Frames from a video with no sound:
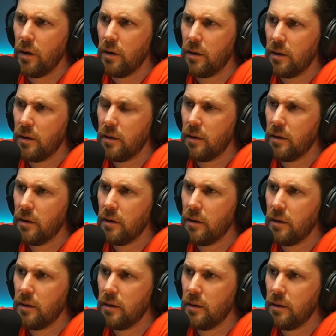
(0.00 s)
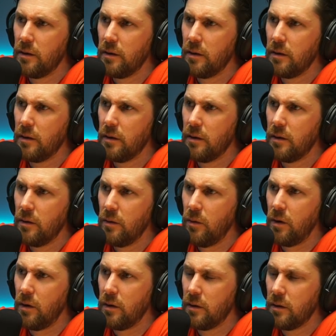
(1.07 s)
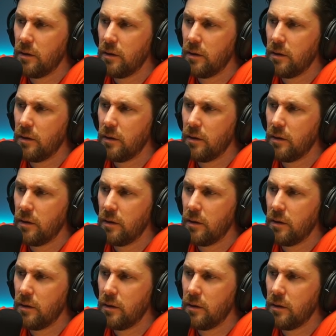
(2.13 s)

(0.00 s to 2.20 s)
Did you hear that then? What?